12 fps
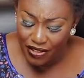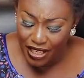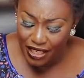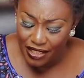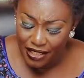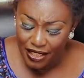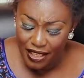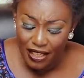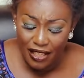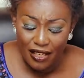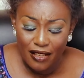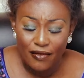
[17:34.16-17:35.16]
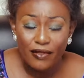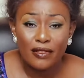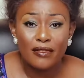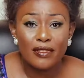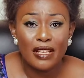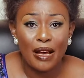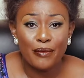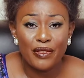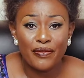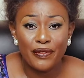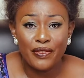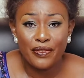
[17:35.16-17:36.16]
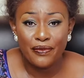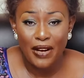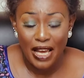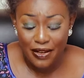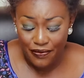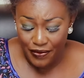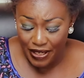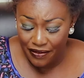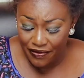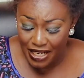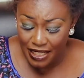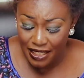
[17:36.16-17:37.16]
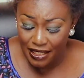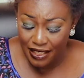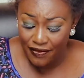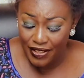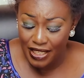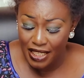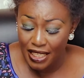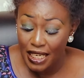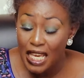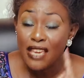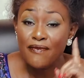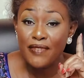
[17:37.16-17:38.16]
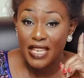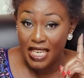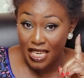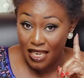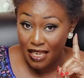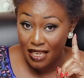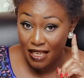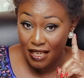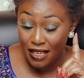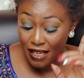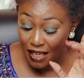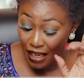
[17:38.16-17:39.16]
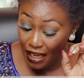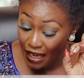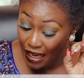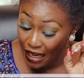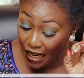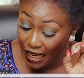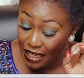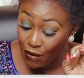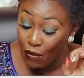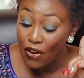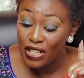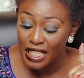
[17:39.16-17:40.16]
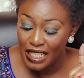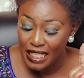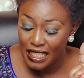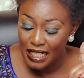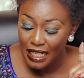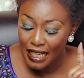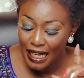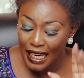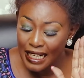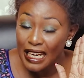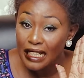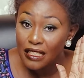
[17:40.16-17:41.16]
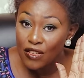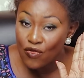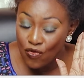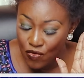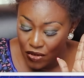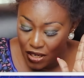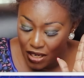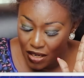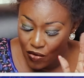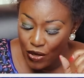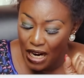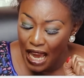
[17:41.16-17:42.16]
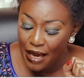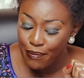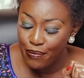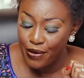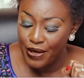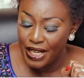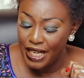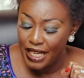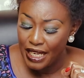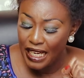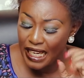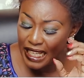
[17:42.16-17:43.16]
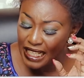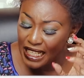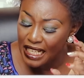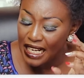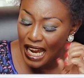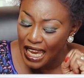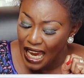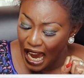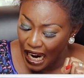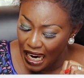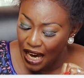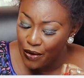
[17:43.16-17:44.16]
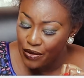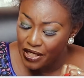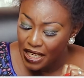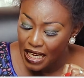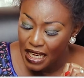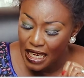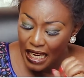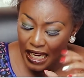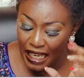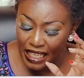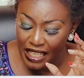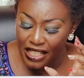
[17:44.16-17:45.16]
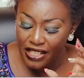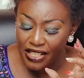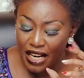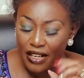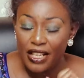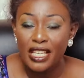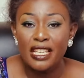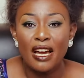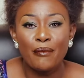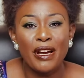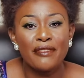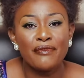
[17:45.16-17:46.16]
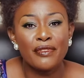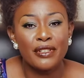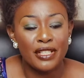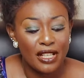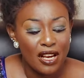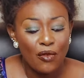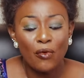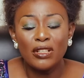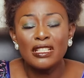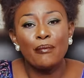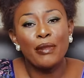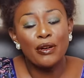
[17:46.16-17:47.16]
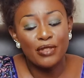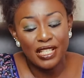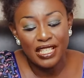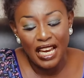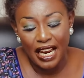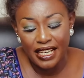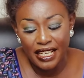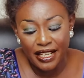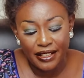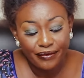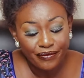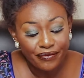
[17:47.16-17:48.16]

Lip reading: says, Psalms 55 and verses 17, evening and morning and at noon will I pray and cry aloud, and he shall hear my voice. What about Daniel?